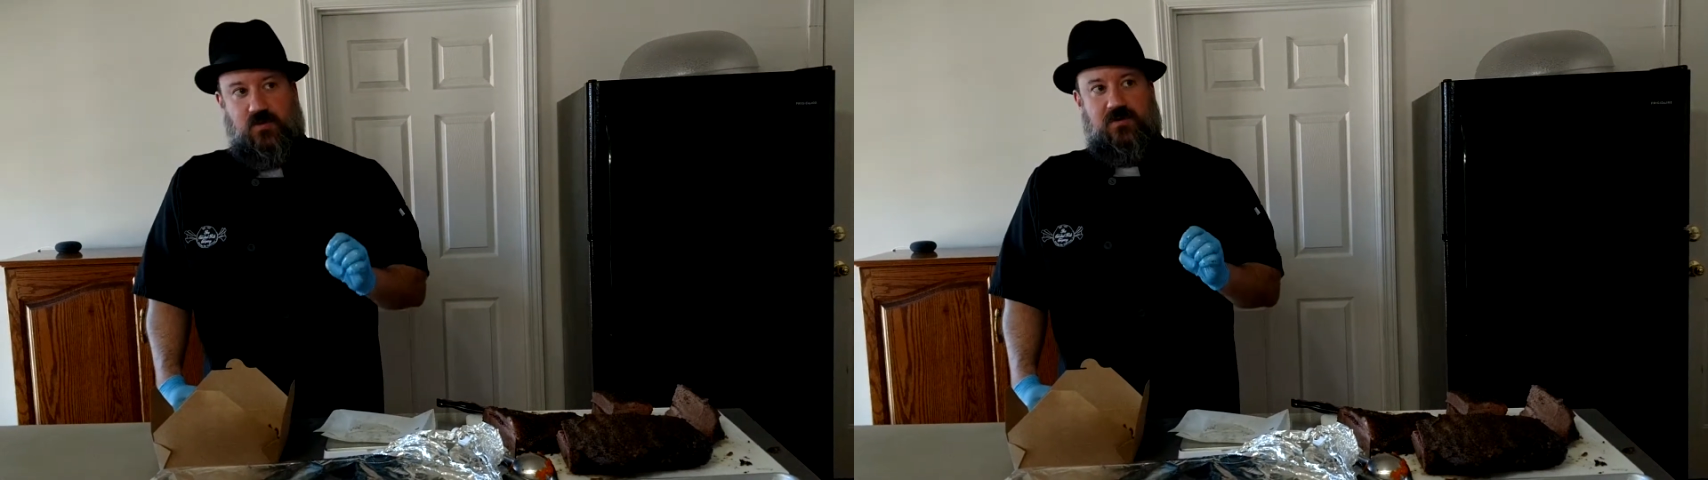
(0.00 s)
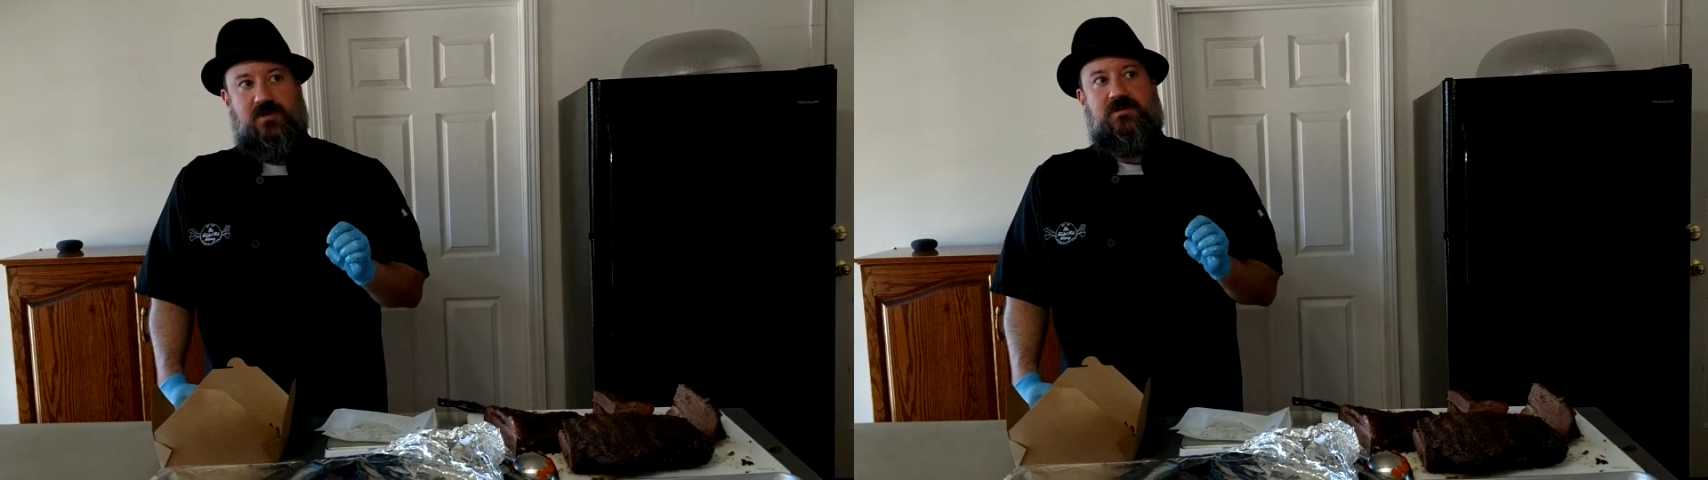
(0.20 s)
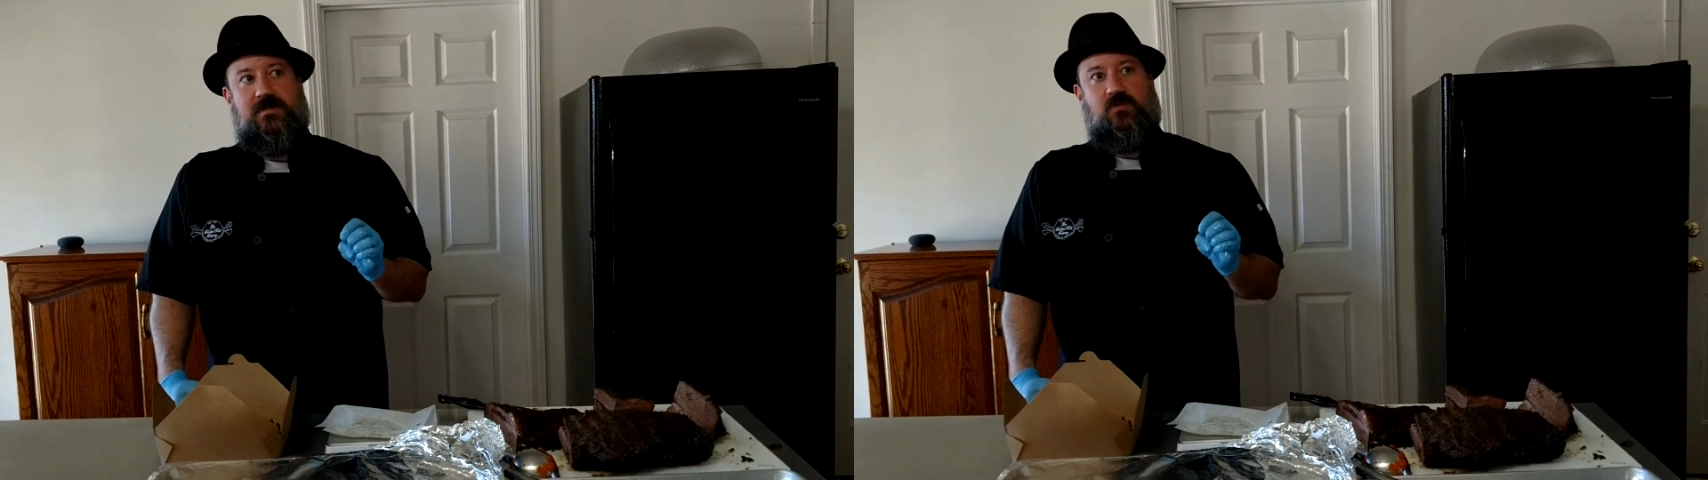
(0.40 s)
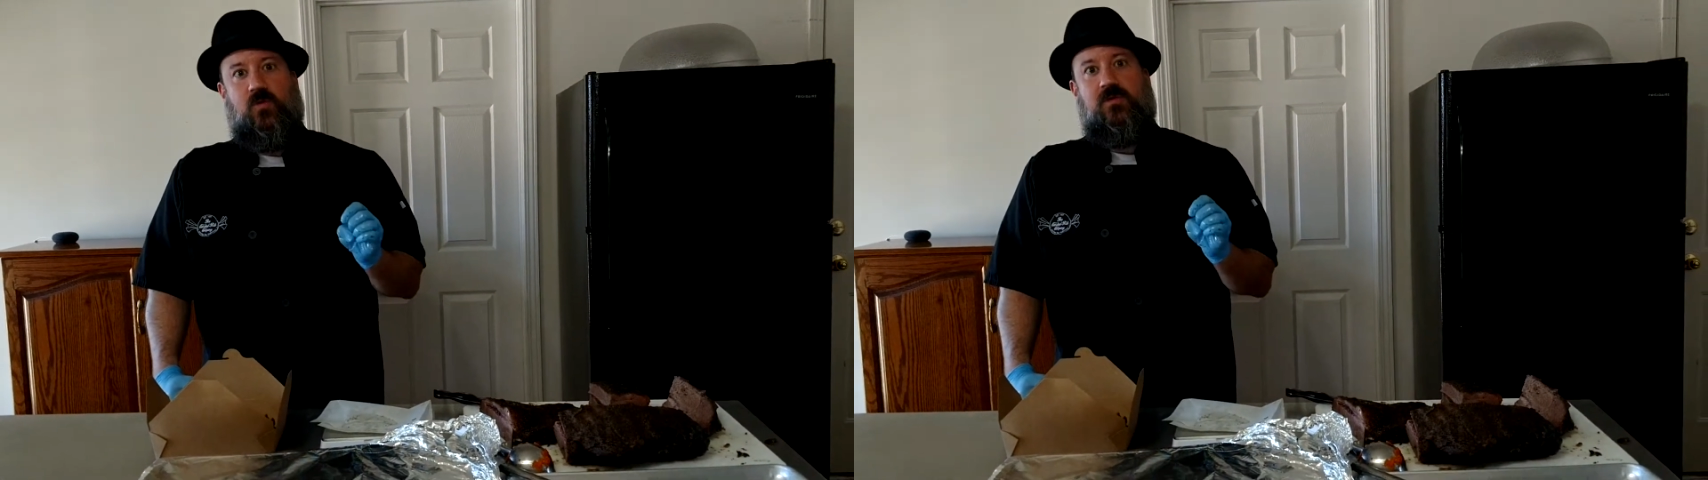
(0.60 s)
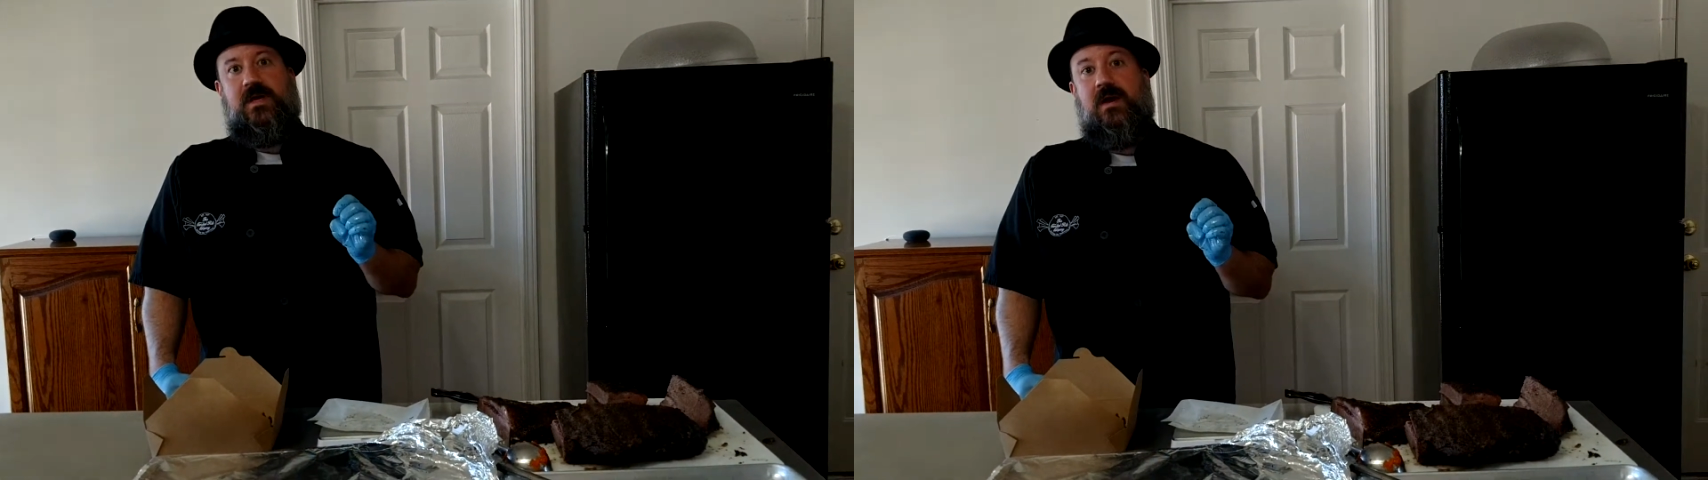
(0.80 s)
We're going to be
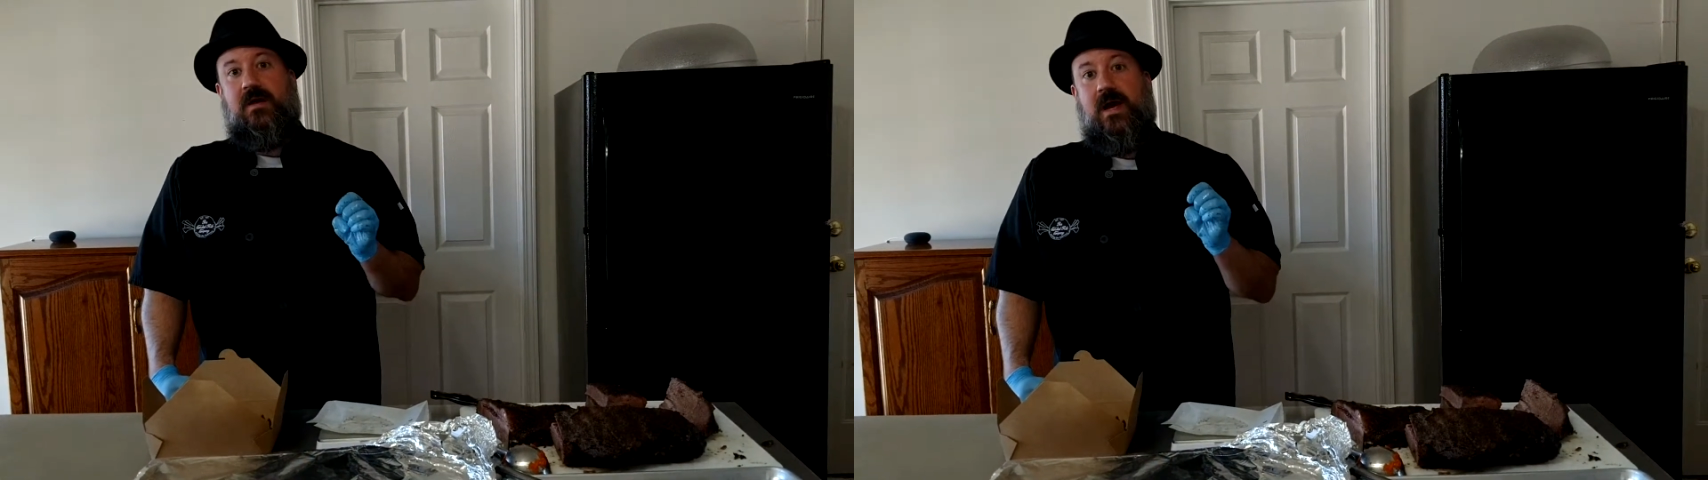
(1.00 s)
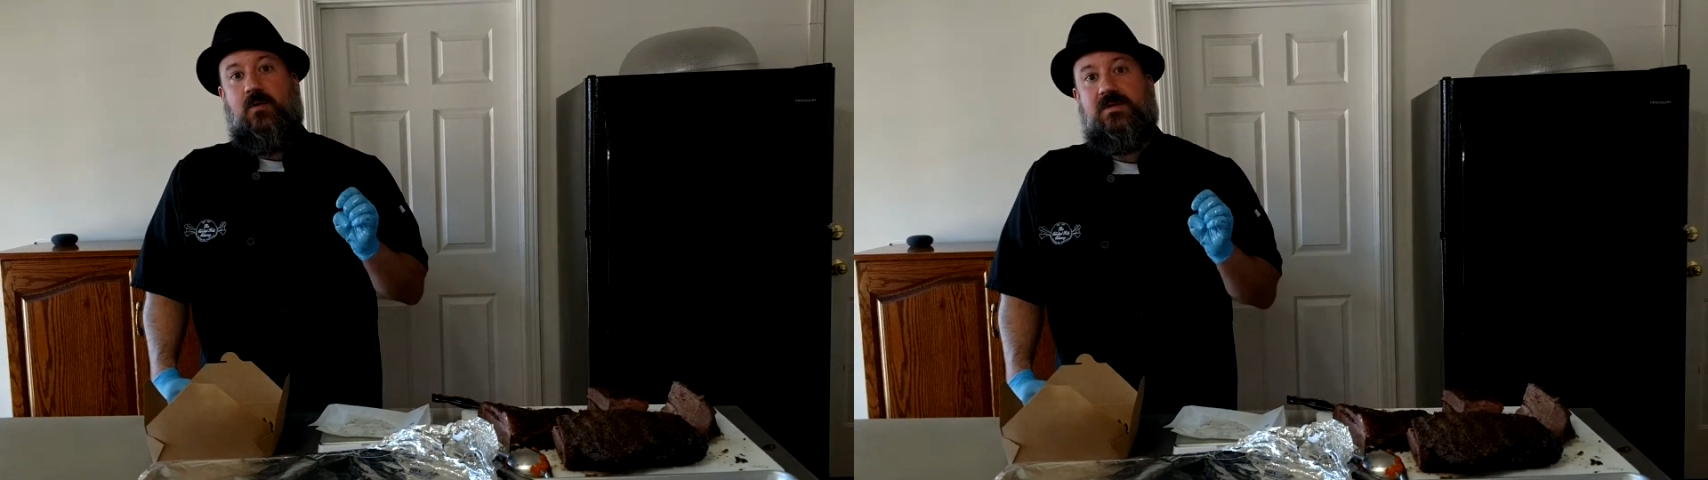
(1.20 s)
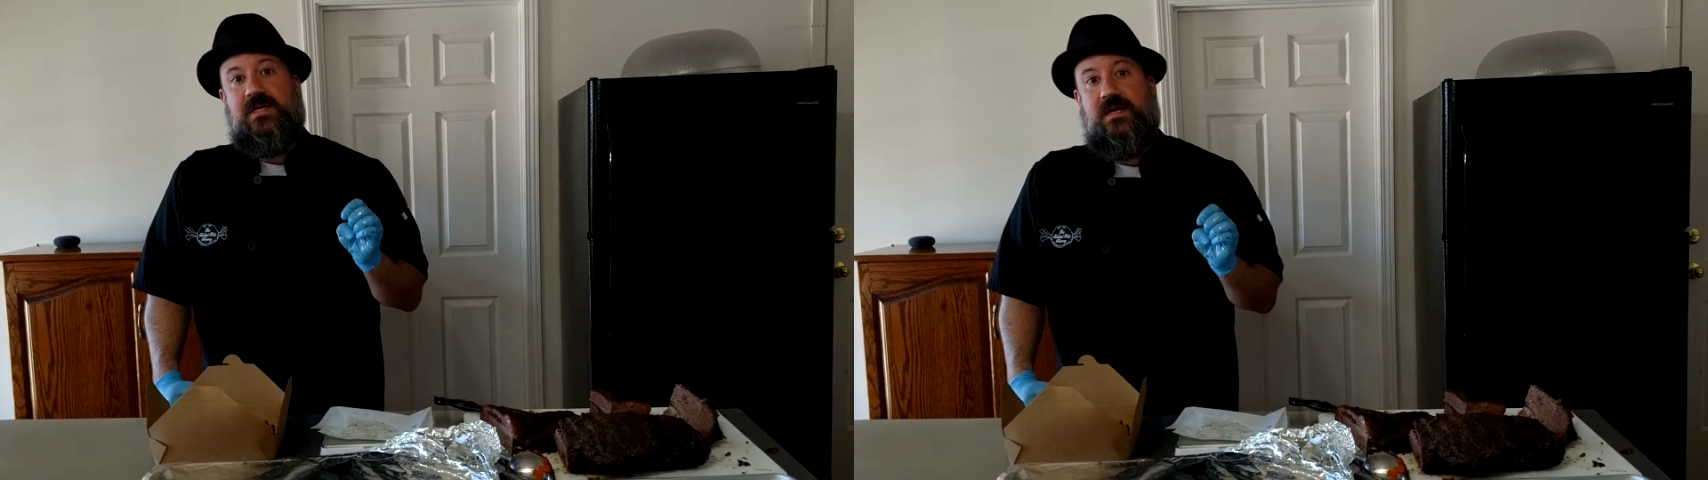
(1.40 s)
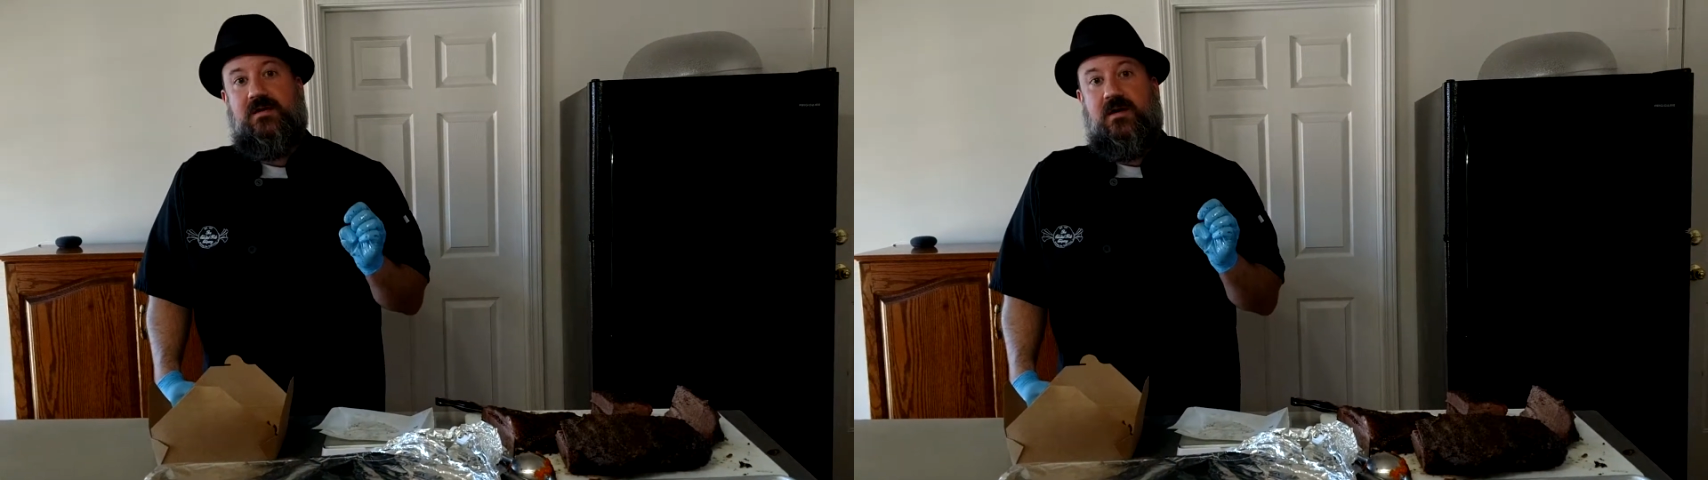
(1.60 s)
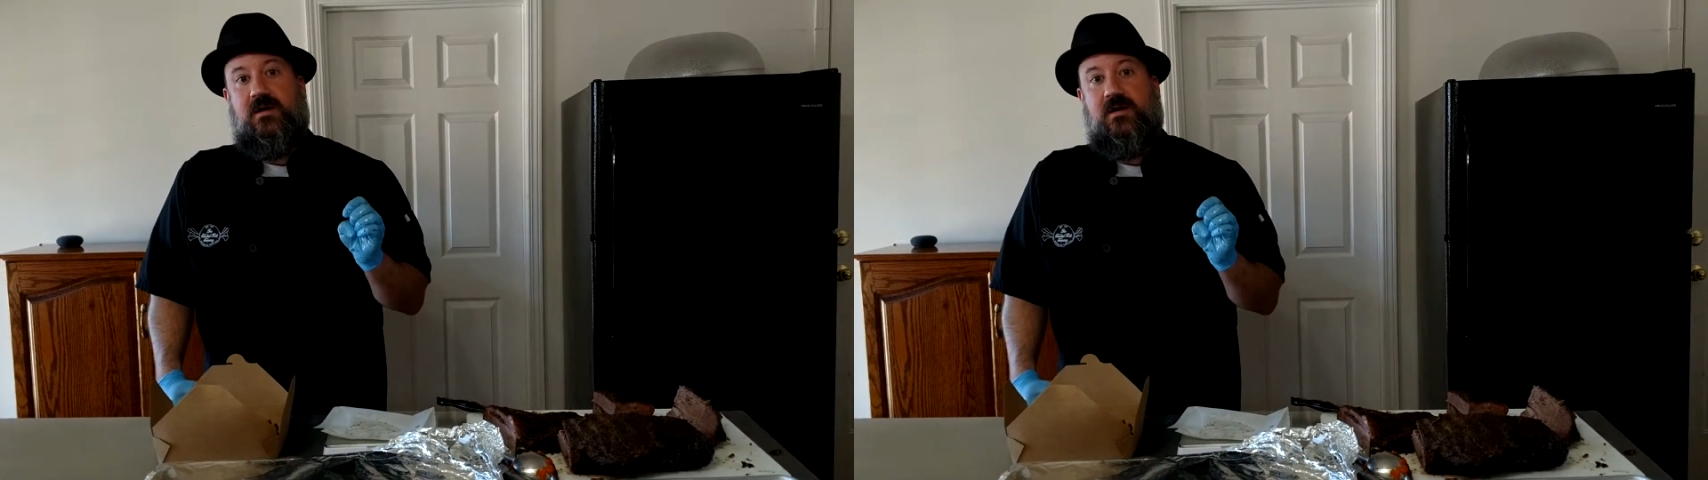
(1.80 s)
rolling out our take